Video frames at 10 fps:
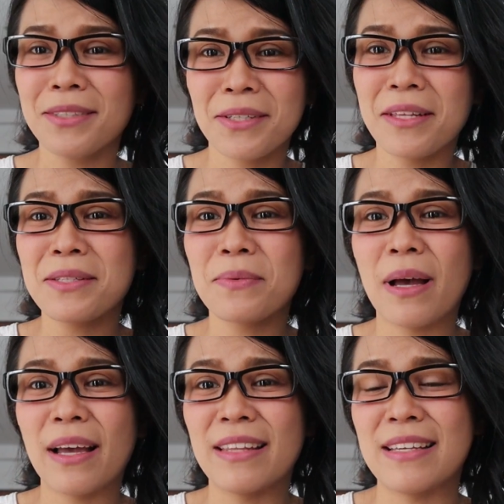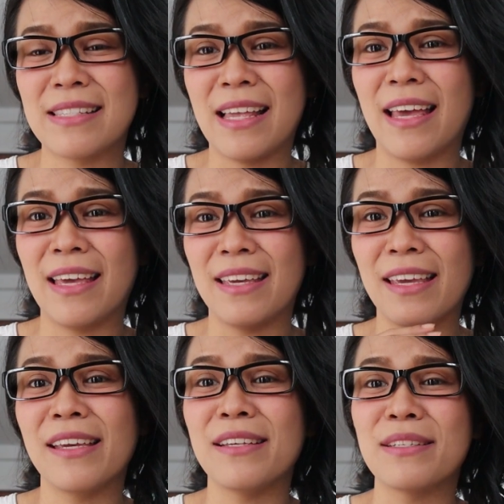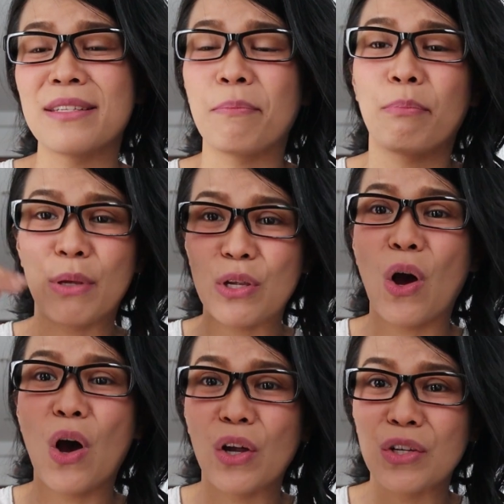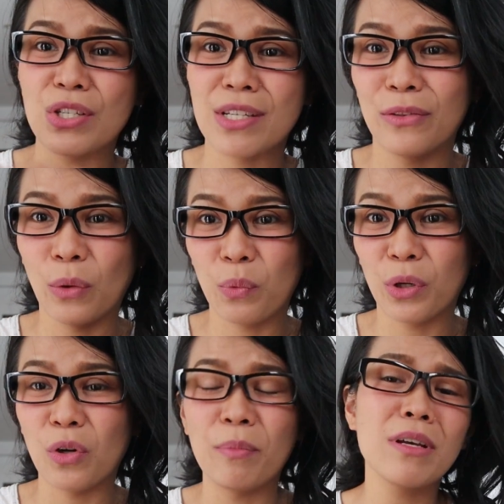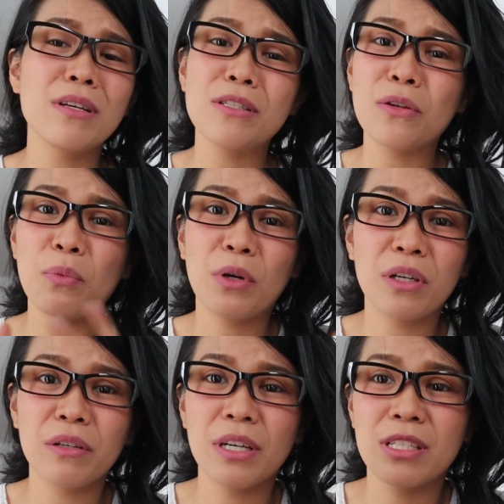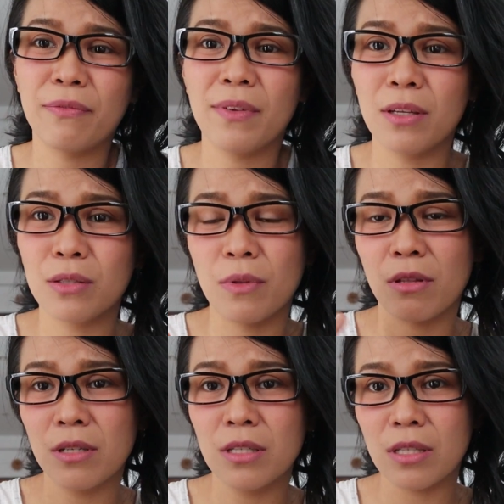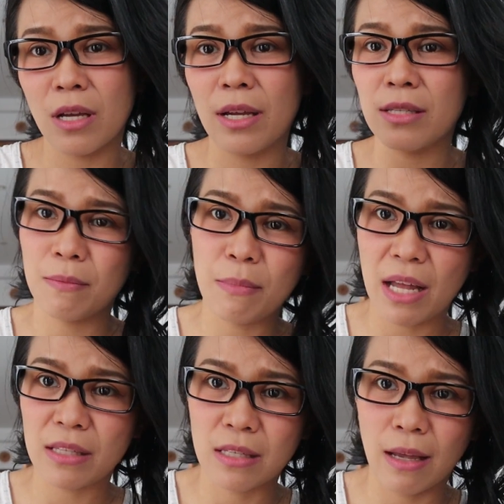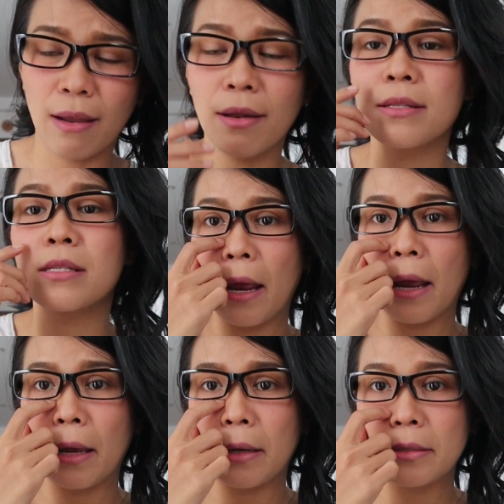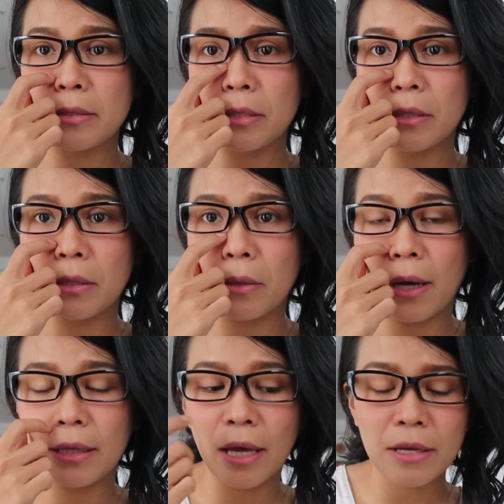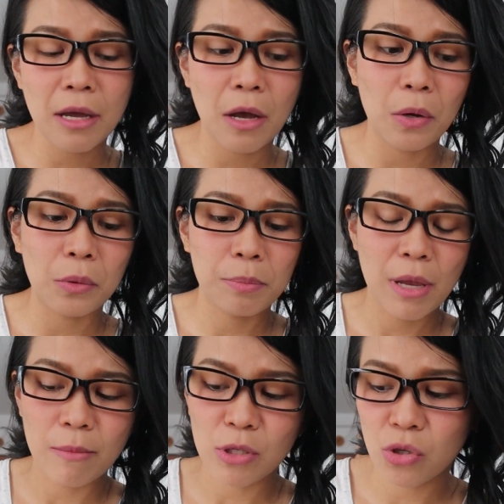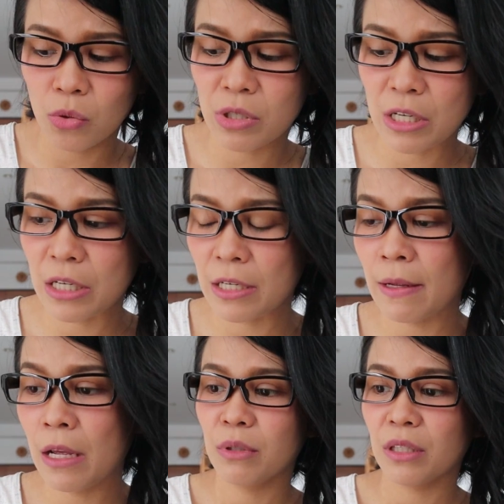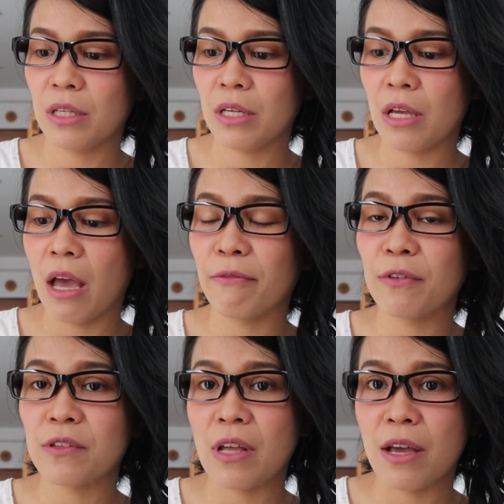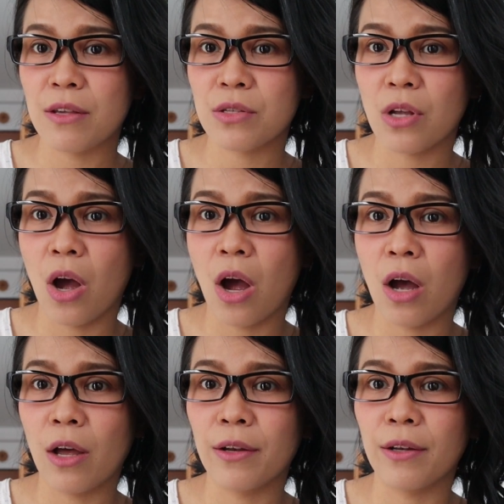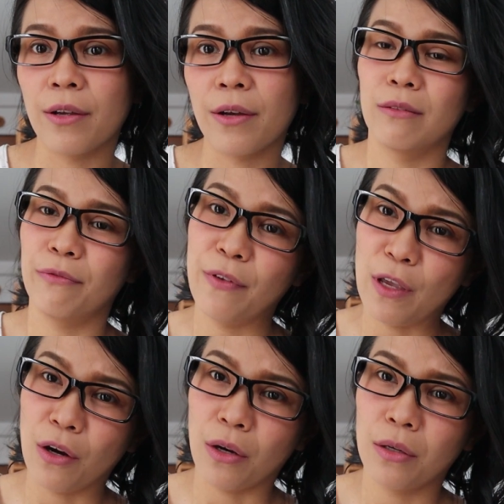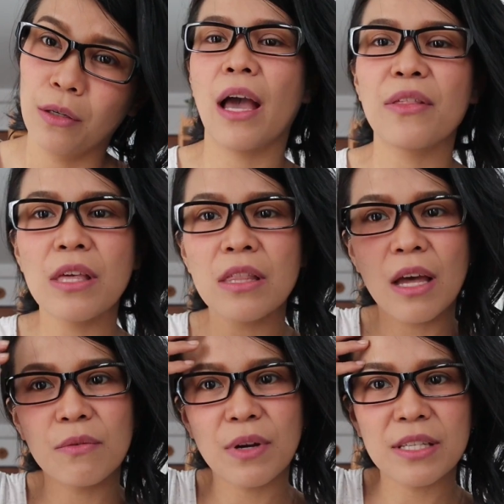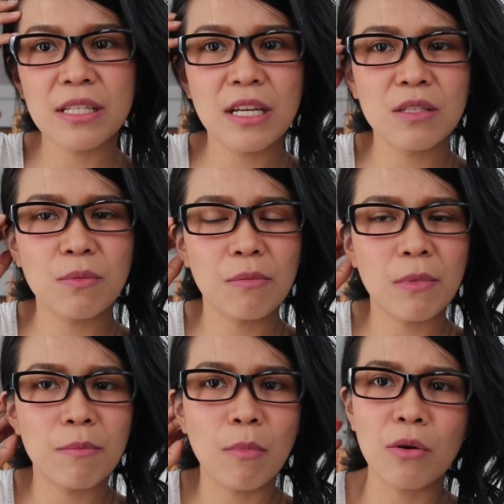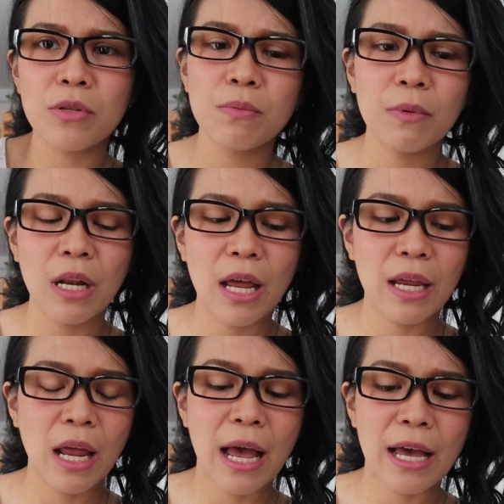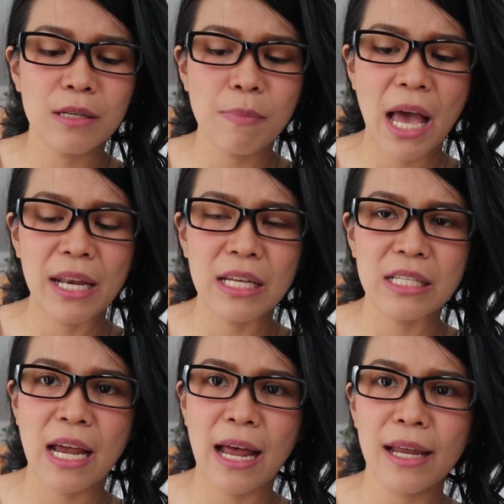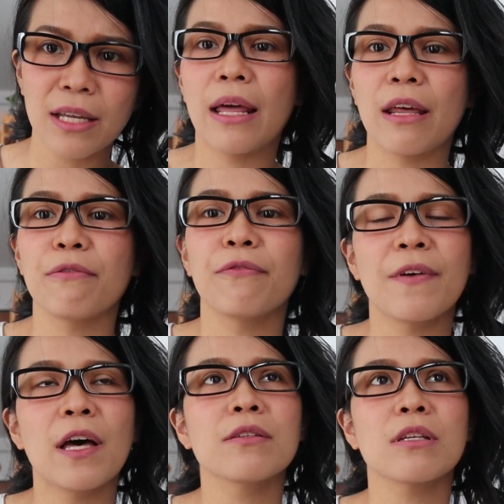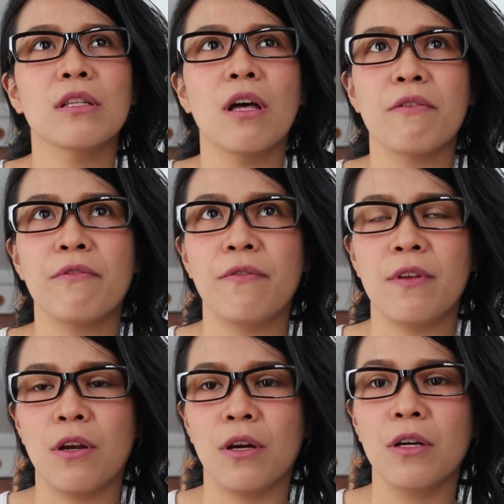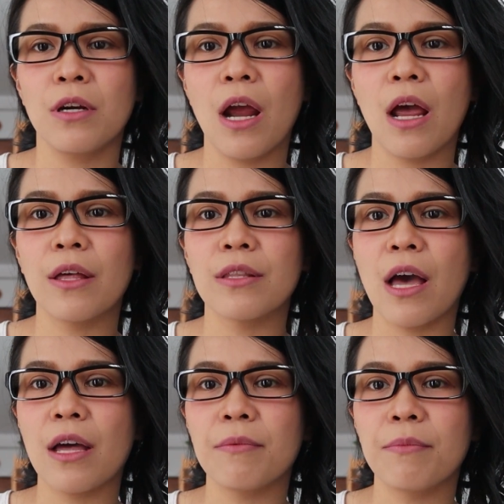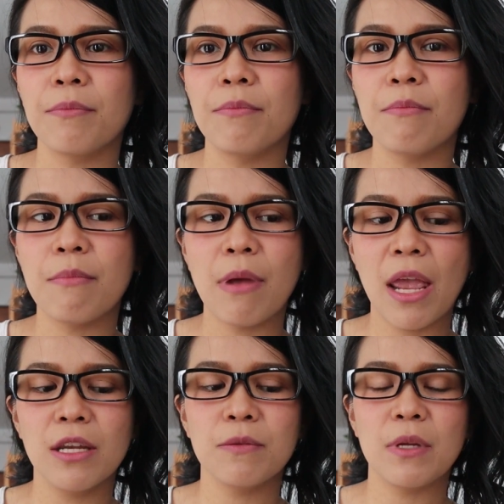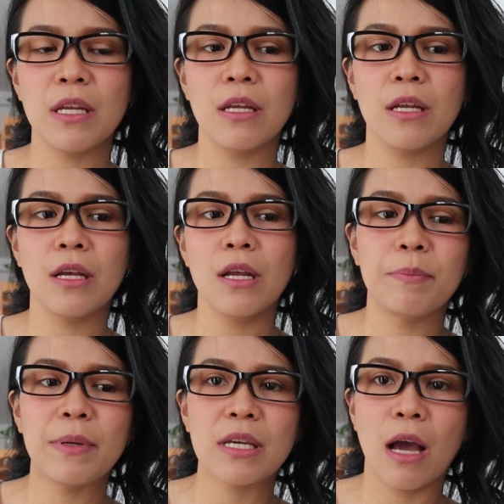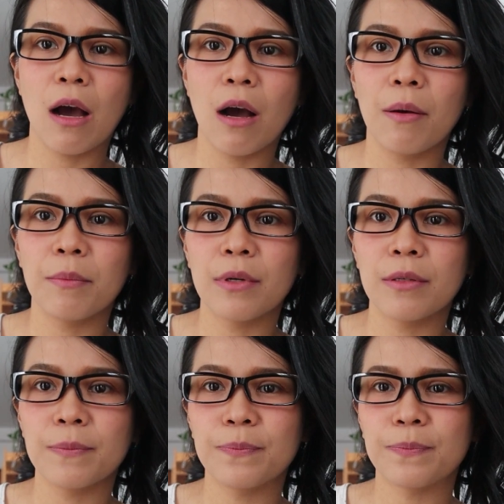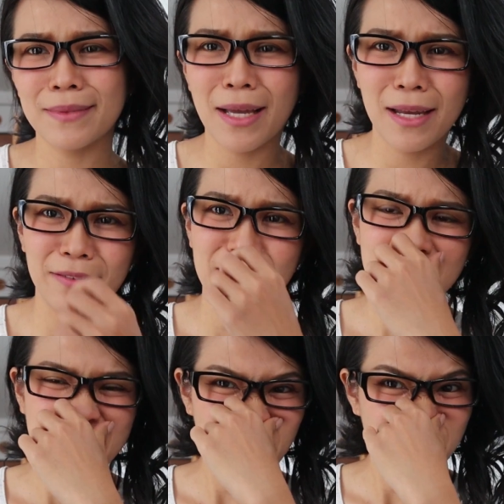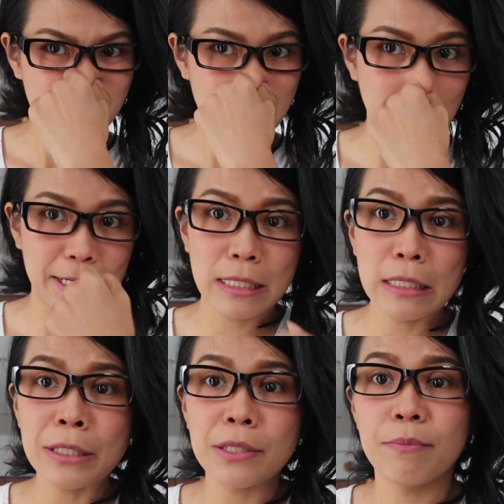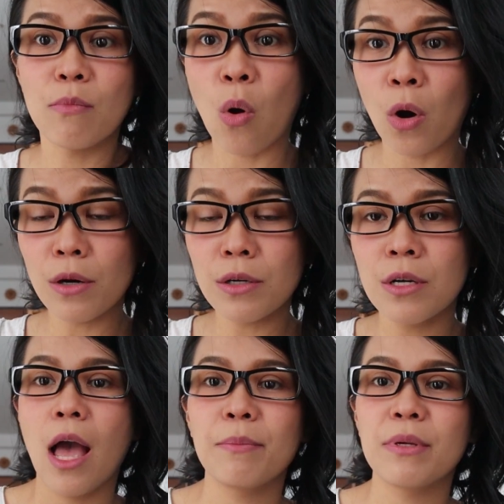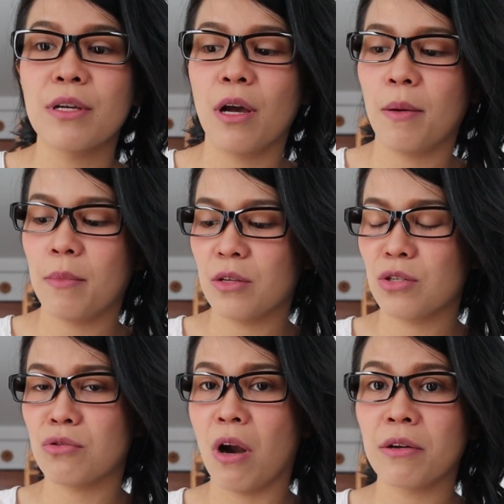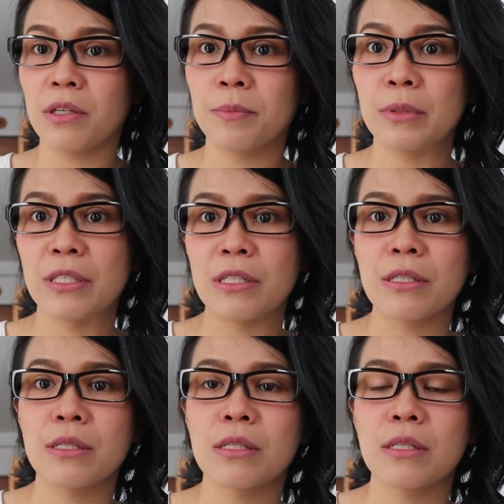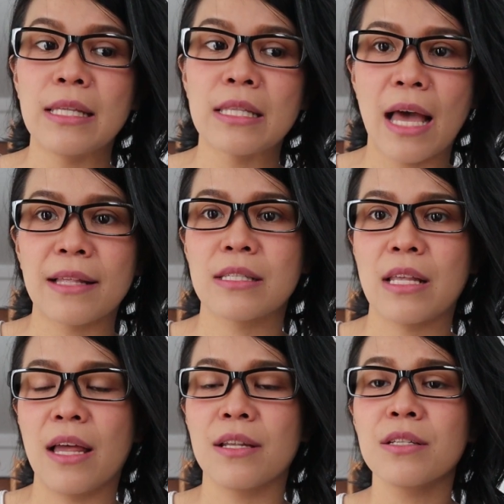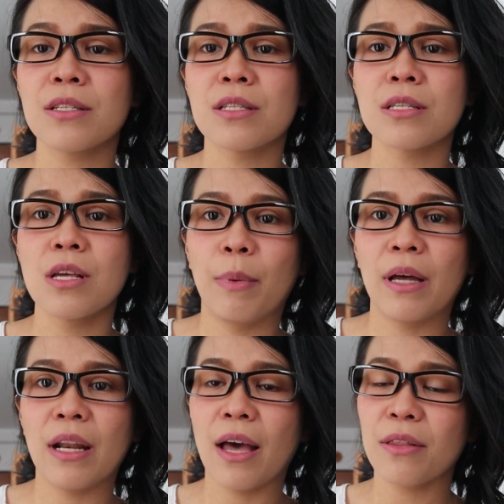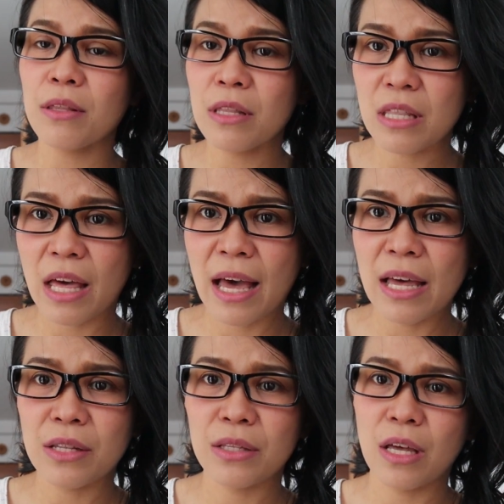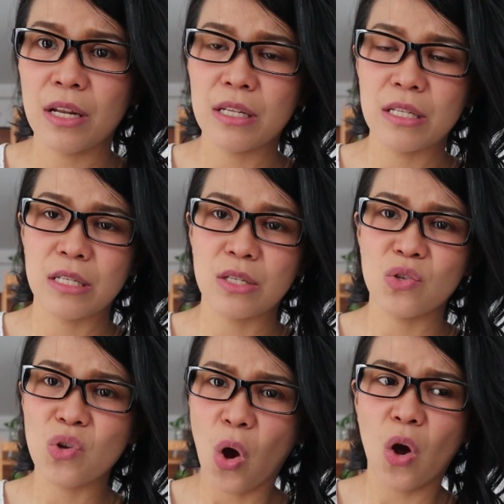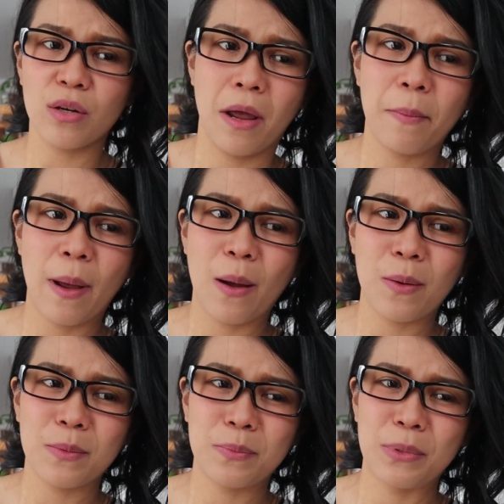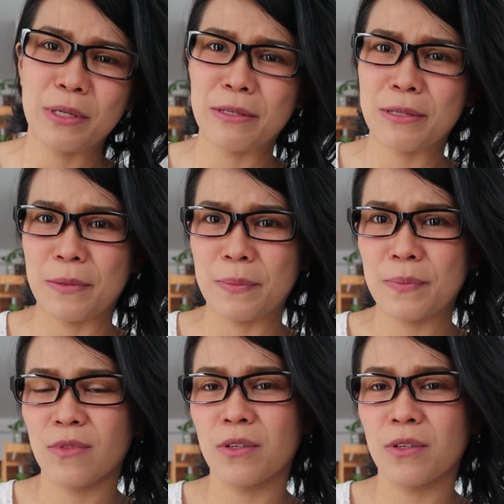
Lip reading: So that's why they say he's beyond the world, because the world is filled with good sides and bad sides. And I like how Pema children really emphasize on fear. I think that resonates with me most when I had panic attack and I felt a lot of fear, and that made me become kind of self-studied more and become a stronger Buddhist in that sense. But other than that, that is not about Buddhism.